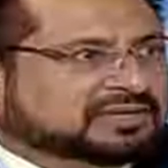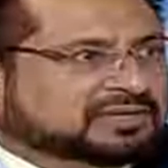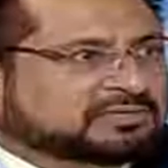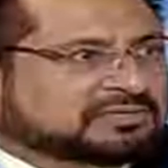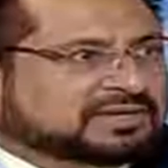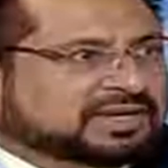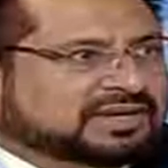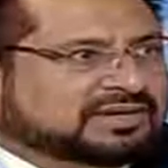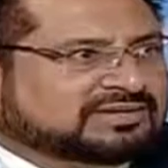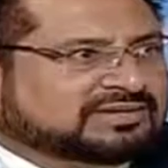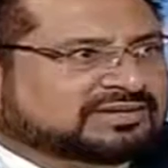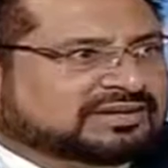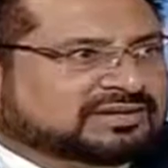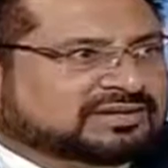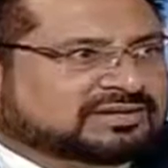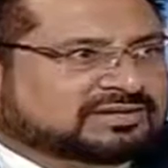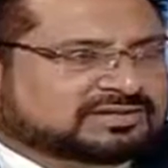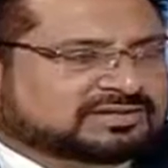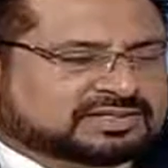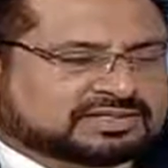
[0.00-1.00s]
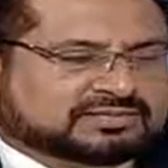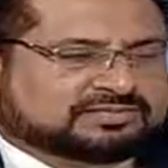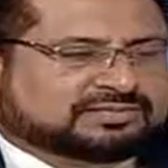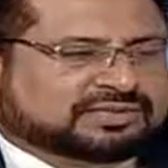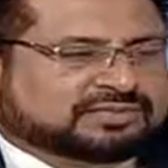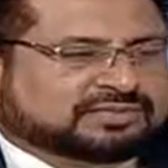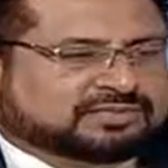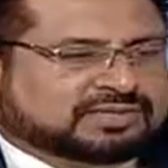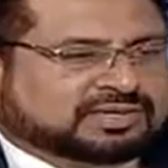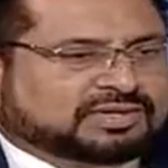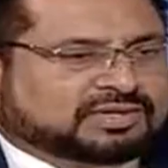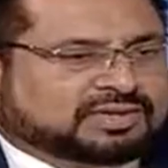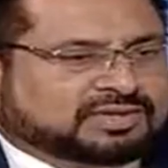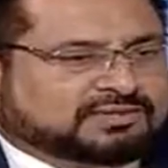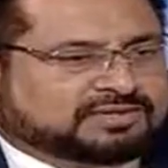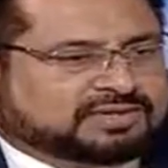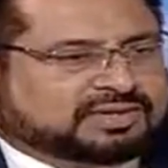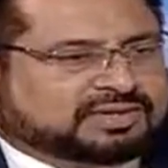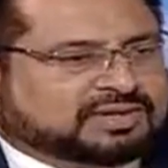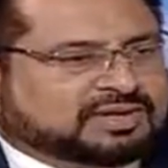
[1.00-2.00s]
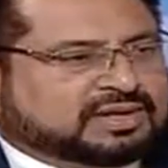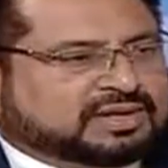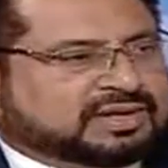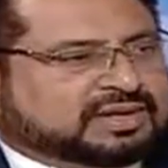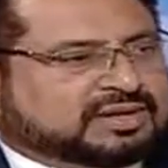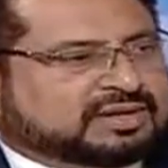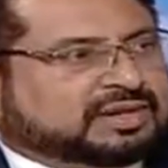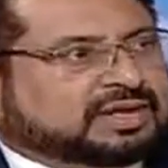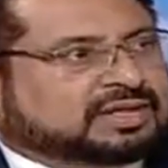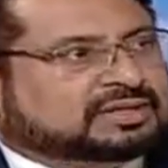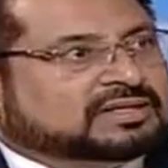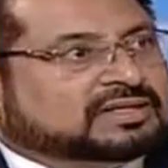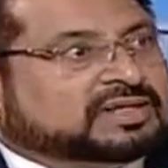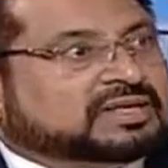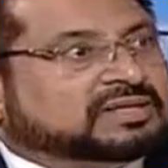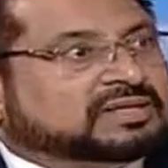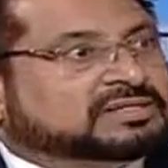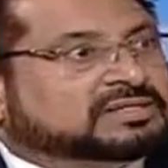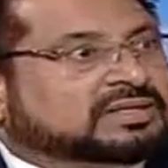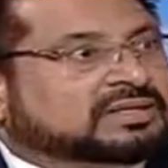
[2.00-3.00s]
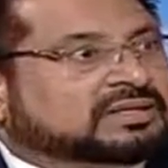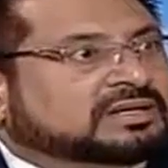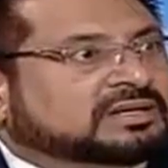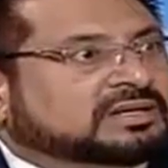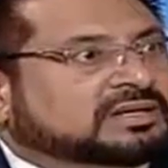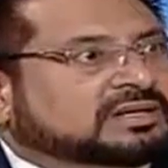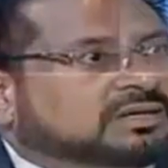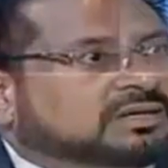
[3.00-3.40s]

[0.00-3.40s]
homeland, and this way we are having like national,